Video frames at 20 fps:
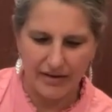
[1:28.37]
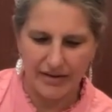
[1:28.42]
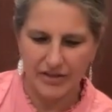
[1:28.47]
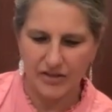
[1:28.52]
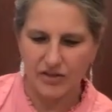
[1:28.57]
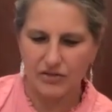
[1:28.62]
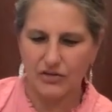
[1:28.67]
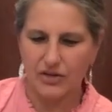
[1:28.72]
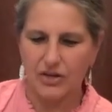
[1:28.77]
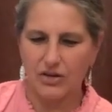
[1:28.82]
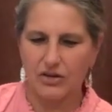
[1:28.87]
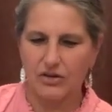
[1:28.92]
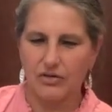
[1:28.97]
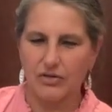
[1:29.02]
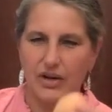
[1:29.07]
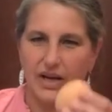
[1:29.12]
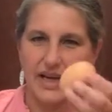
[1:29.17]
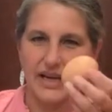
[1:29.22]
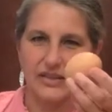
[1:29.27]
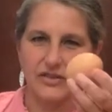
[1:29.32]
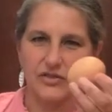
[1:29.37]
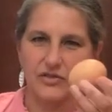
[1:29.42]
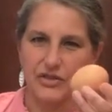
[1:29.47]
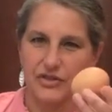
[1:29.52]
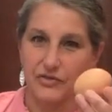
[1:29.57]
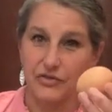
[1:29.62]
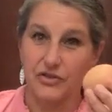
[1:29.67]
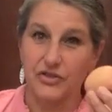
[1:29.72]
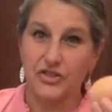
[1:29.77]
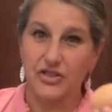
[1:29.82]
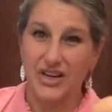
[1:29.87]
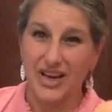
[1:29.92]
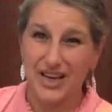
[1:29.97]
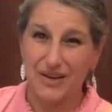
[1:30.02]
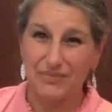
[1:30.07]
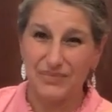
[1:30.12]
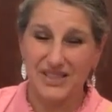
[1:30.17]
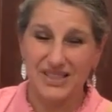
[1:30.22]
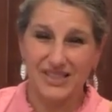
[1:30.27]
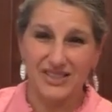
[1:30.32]
as you know, eggs are different
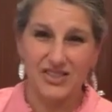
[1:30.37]
shapes.